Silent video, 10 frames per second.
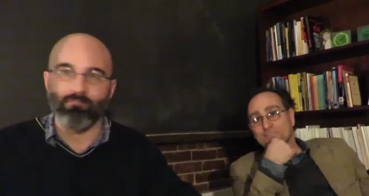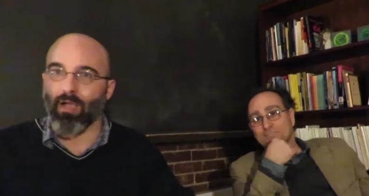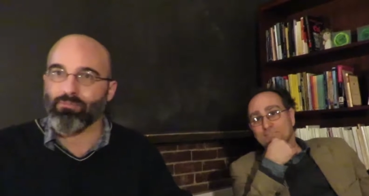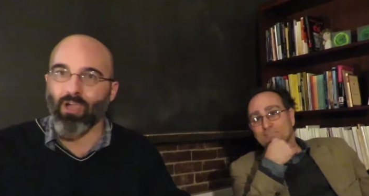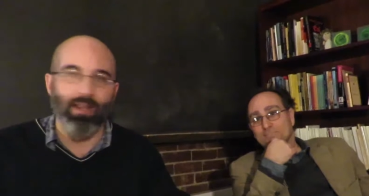
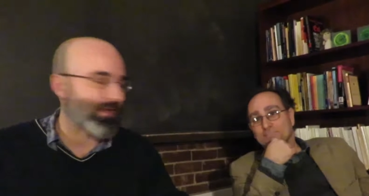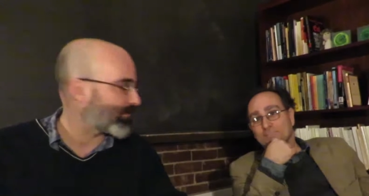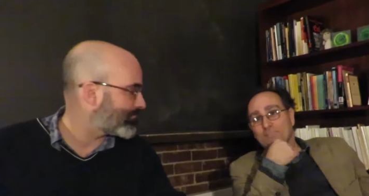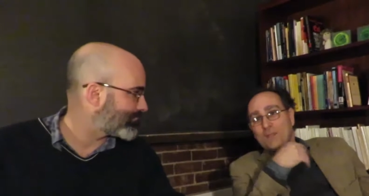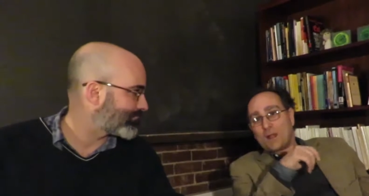Speaker 1: I'm Scott
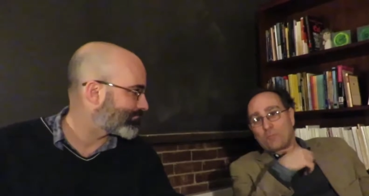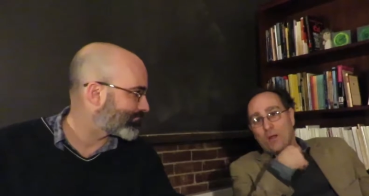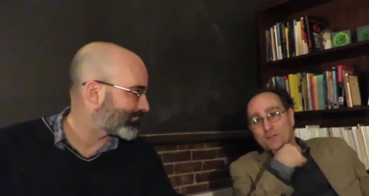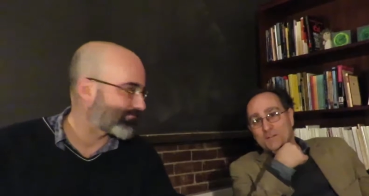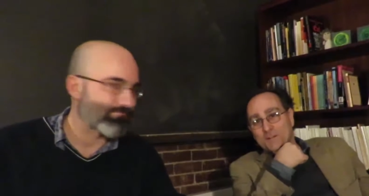Aikin.
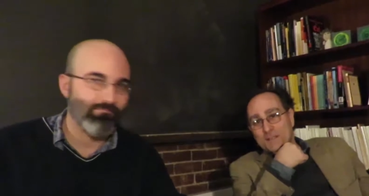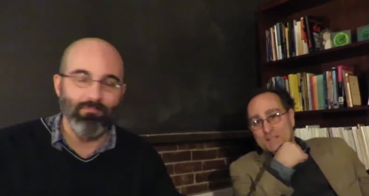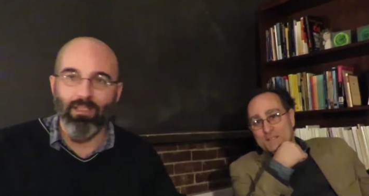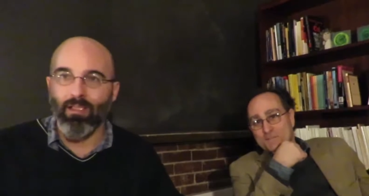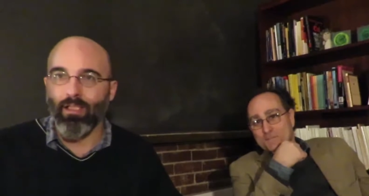I'm Robert
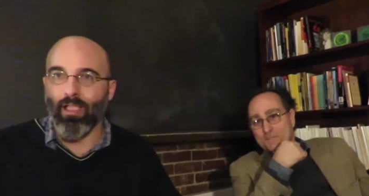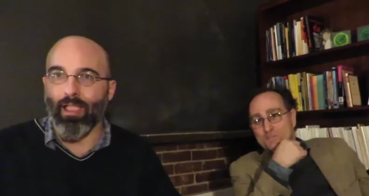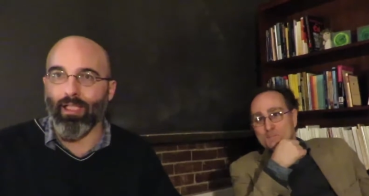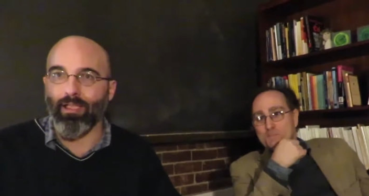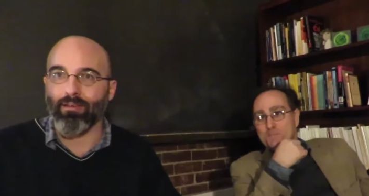Talisse.
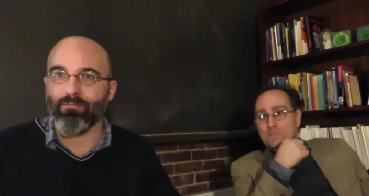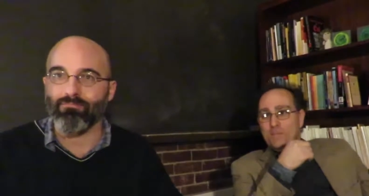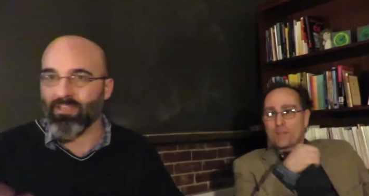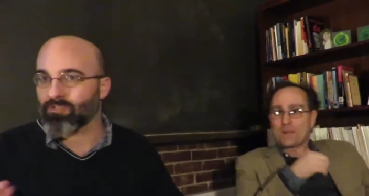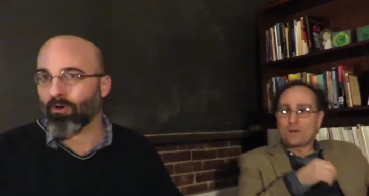
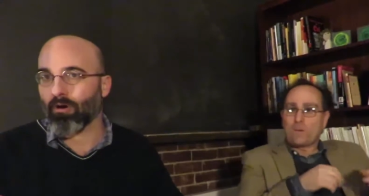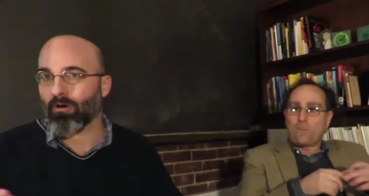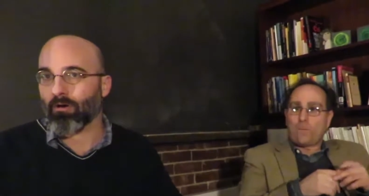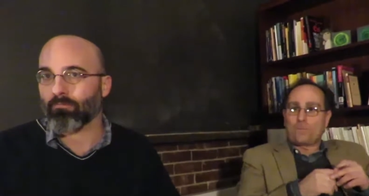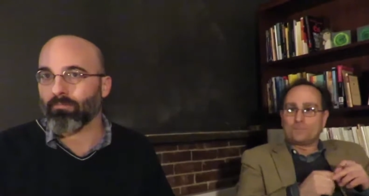And these
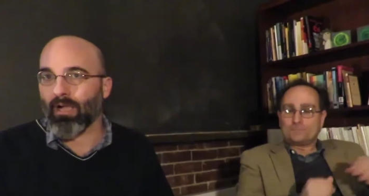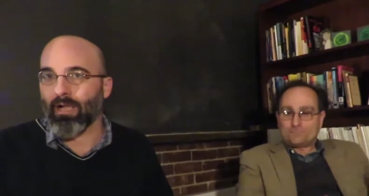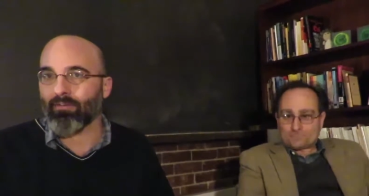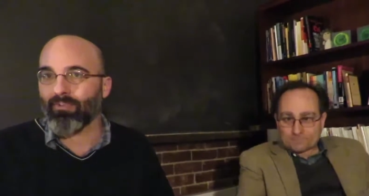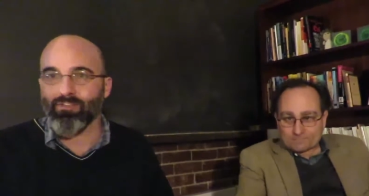are
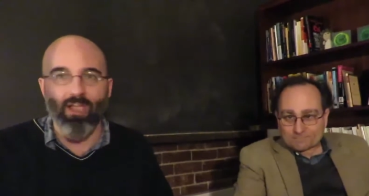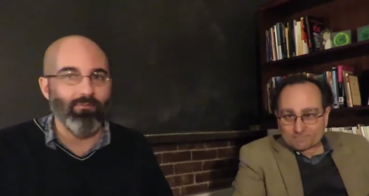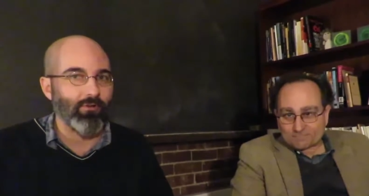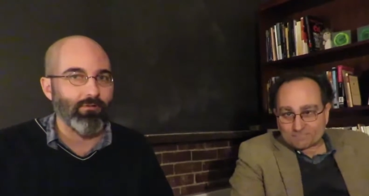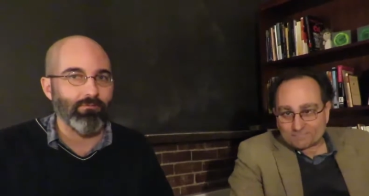uh,
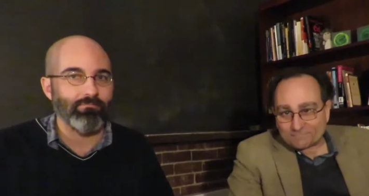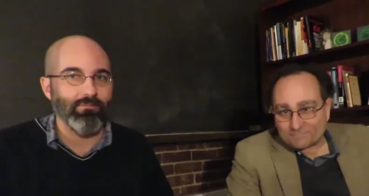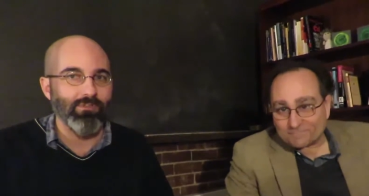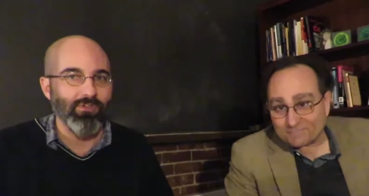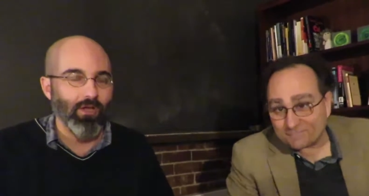
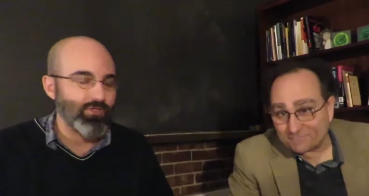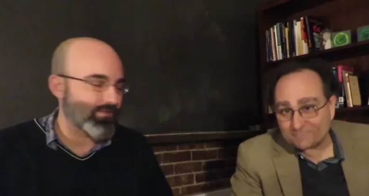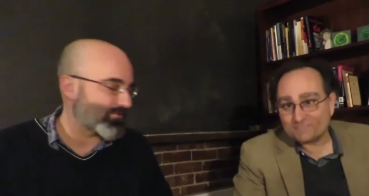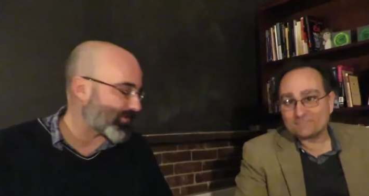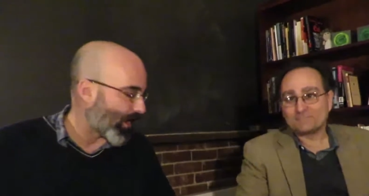philosophical
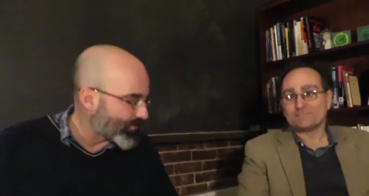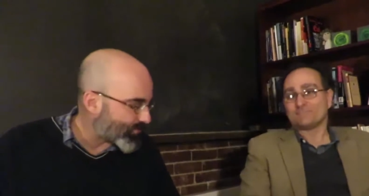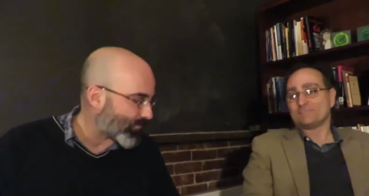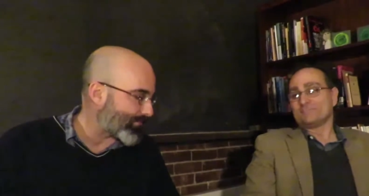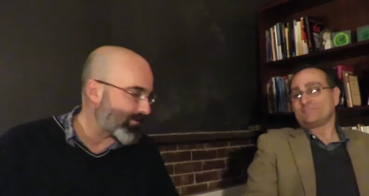discussions,
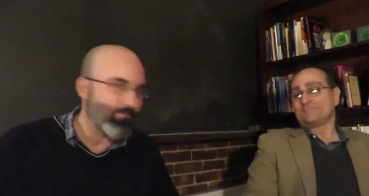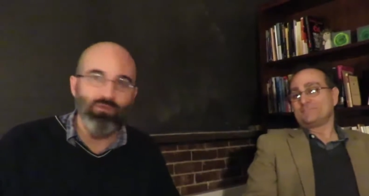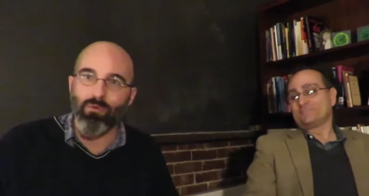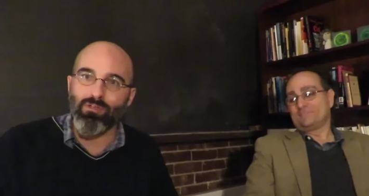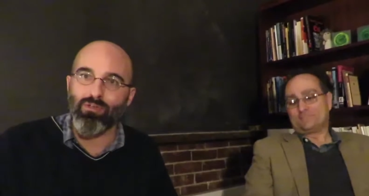
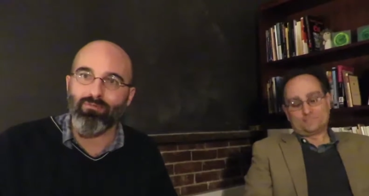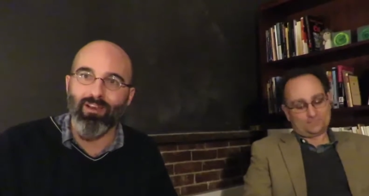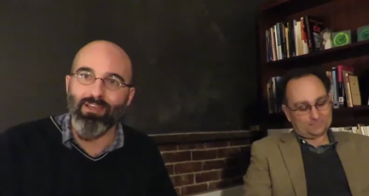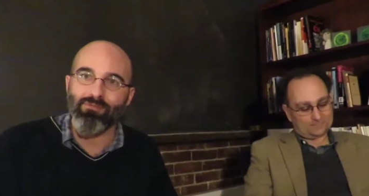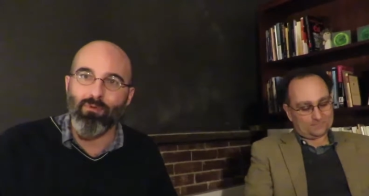unscripted, between
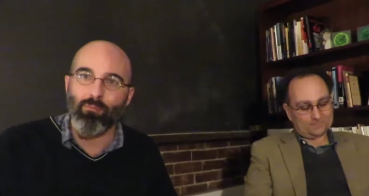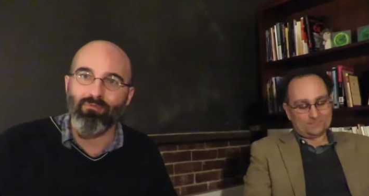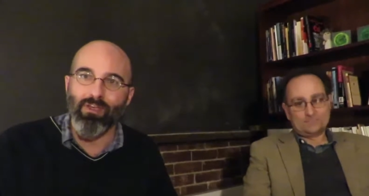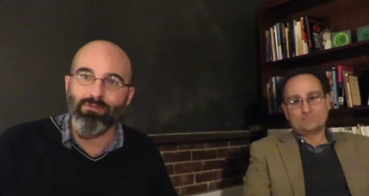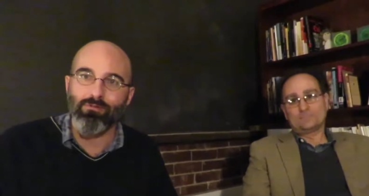two philosophy
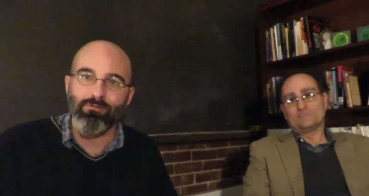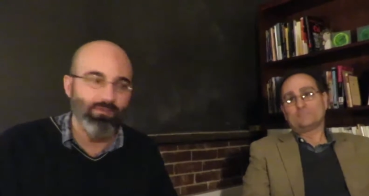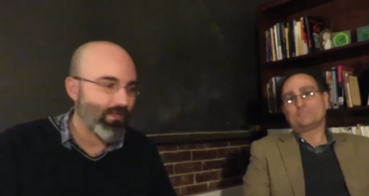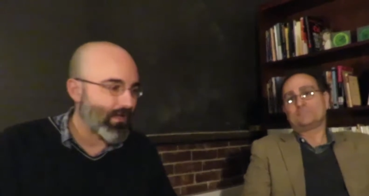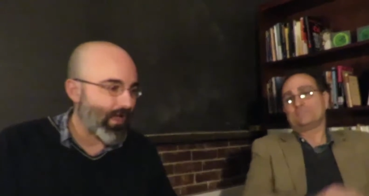
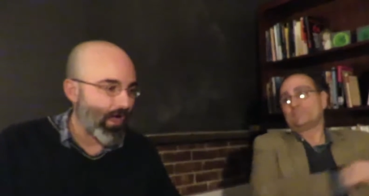professors.